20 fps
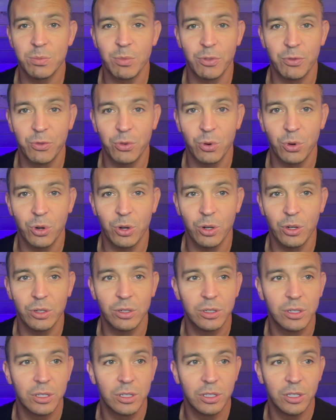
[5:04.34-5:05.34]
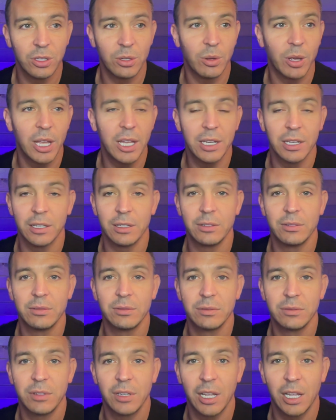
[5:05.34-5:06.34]
before you end it.
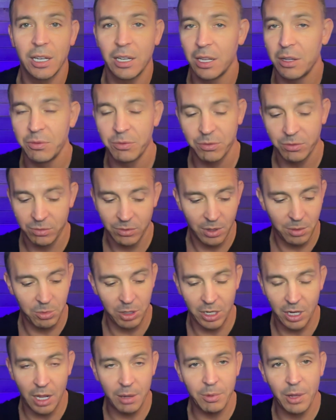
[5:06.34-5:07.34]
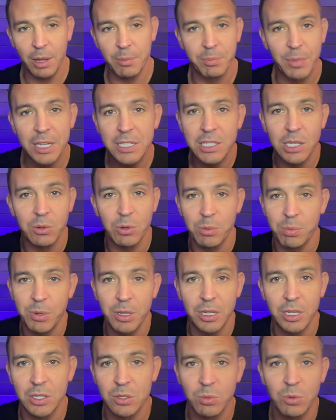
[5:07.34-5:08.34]
And I mean, I'm basically
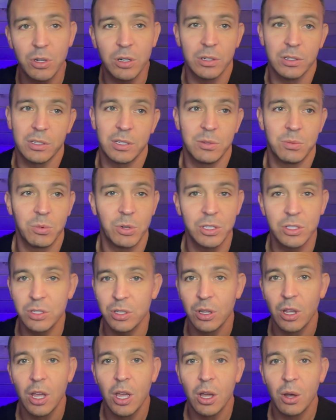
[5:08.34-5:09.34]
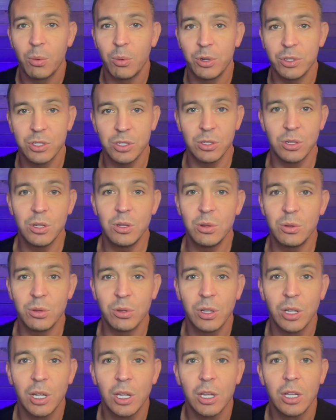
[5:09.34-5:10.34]
repeating his words, because once you do,
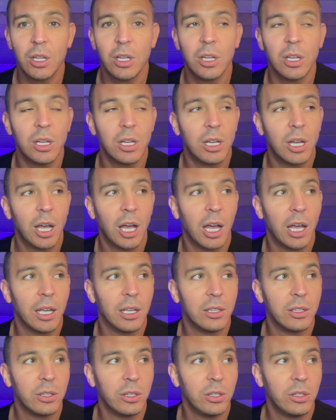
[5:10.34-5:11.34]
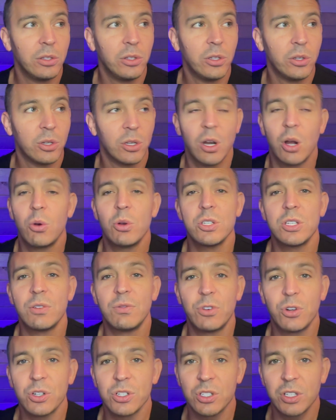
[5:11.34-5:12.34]
you can always
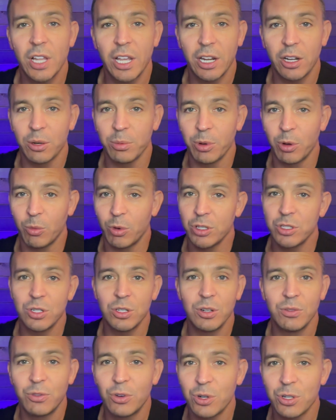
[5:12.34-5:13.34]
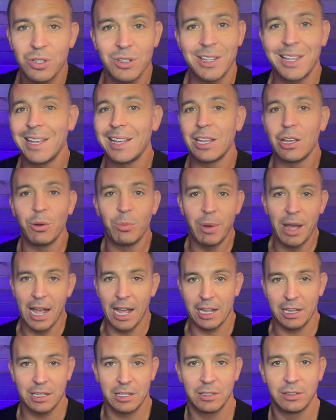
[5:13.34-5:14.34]
divorce later, but once you divorce, you can't go
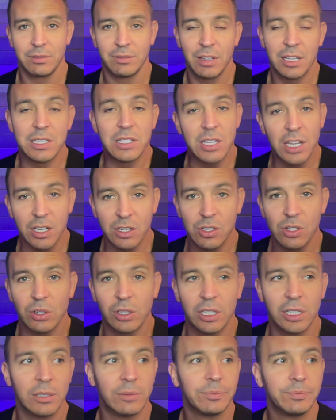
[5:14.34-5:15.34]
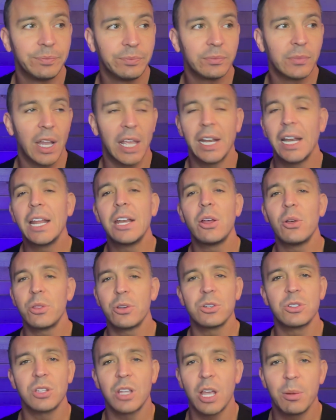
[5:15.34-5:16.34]
back, essentially. And I know
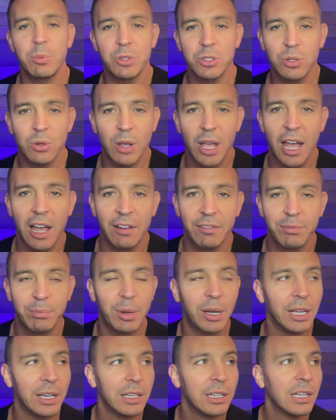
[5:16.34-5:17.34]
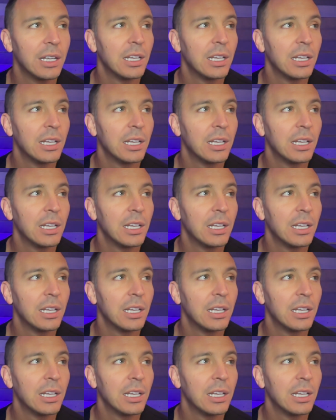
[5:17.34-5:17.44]
there's couples who have, but